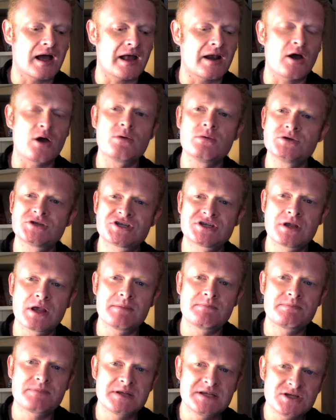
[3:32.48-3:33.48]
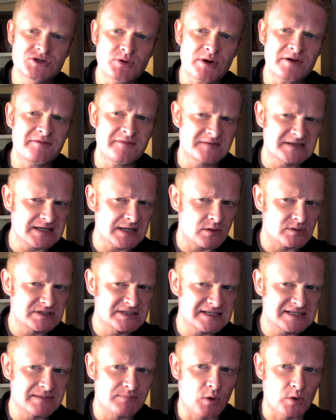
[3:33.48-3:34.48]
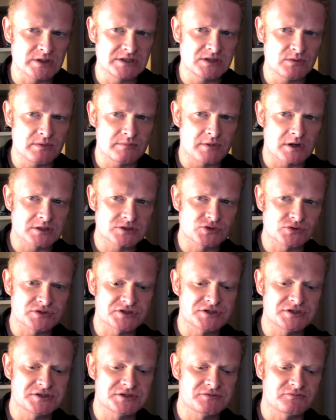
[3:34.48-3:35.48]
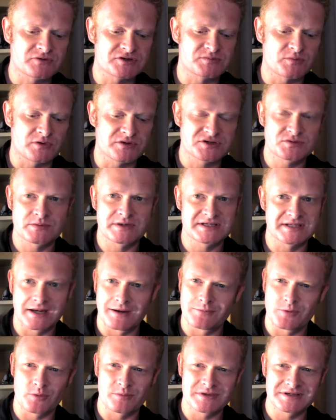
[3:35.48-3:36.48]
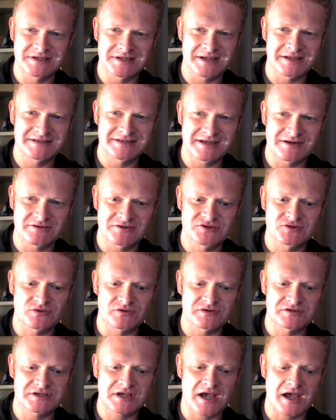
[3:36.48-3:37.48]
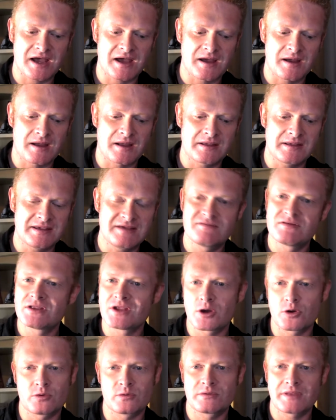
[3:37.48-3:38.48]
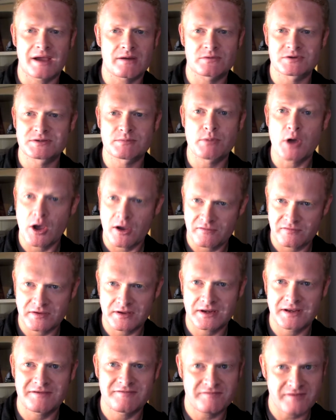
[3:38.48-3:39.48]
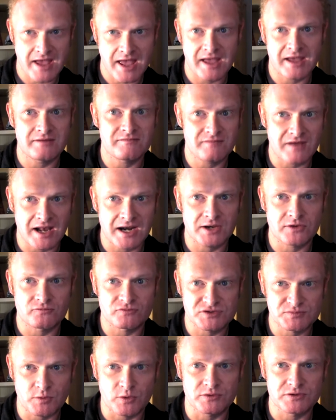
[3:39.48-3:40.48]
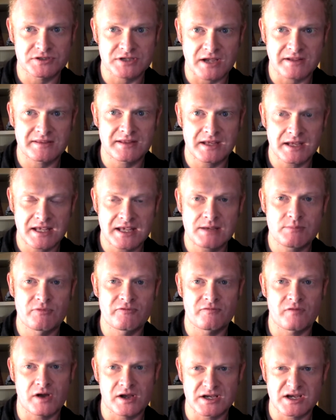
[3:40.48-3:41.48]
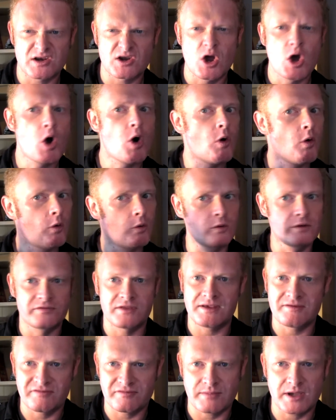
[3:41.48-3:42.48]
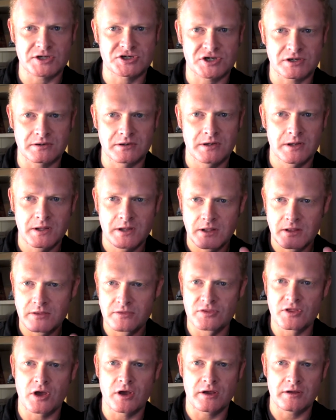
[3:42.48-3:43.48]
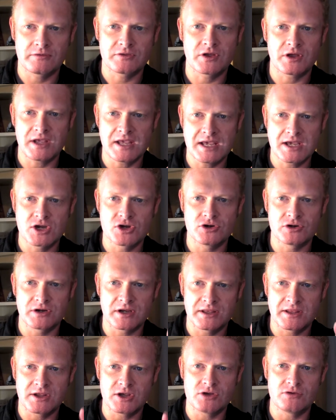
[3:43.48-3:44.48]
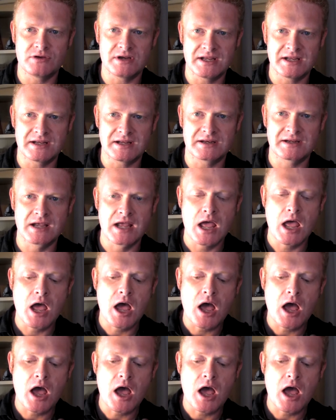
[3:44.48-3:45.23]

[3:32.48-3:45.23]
And I was, in 2015, I was disappointed with Mark Dawson's response when he said, I'm not missing a secret sauce, even though that was a perfectly fair and valid response. I think he provided all of the information that he could and that you needed.